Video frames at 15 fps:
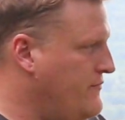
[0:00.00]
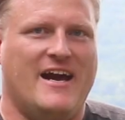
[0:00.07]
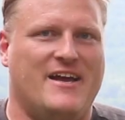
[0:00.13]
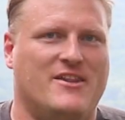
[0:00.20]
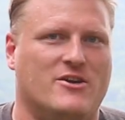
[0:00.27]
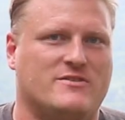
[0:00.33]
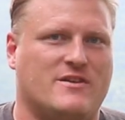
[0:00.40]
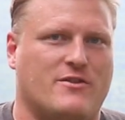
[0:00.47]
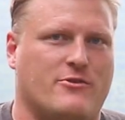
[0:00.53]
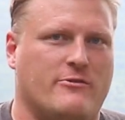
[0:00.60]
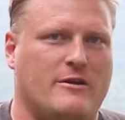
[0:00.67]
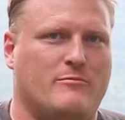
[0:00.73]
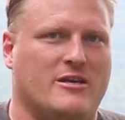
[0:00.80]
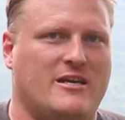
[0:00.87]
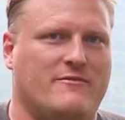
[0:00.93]
And there's a
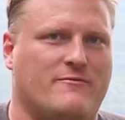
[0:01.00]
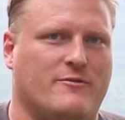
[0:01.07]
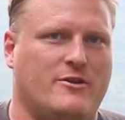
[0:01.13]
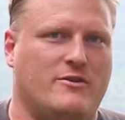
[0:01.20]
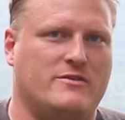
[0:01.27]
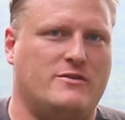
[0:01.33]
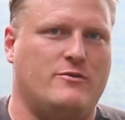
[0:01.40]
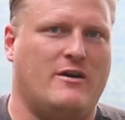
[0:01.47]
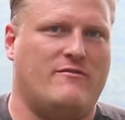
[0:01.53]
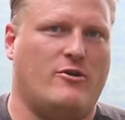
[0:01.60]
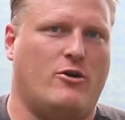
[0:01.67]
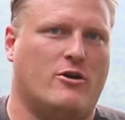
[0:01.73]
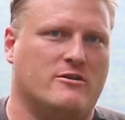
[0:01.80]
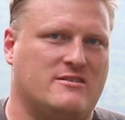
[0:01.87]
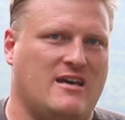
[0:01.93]
three blade for those who have a
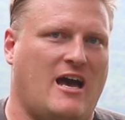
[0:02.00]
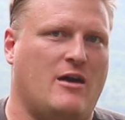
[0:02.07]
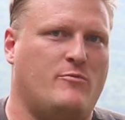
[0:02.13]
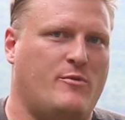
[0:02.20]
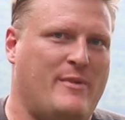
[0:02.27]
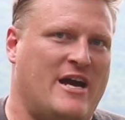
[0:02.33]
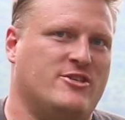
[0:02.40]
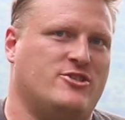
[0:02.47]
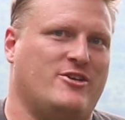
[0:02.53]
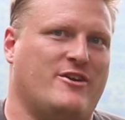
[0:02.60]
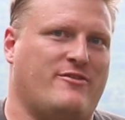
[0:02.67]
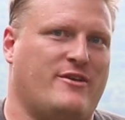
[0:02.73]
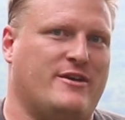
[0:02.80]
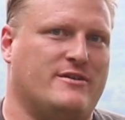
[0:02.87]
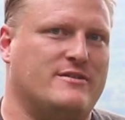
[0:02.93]
hard time
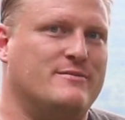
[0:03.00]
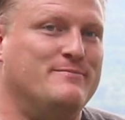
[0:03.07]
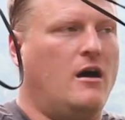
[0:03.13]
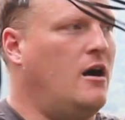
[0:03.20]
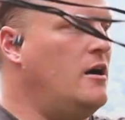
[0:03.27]
imagining things.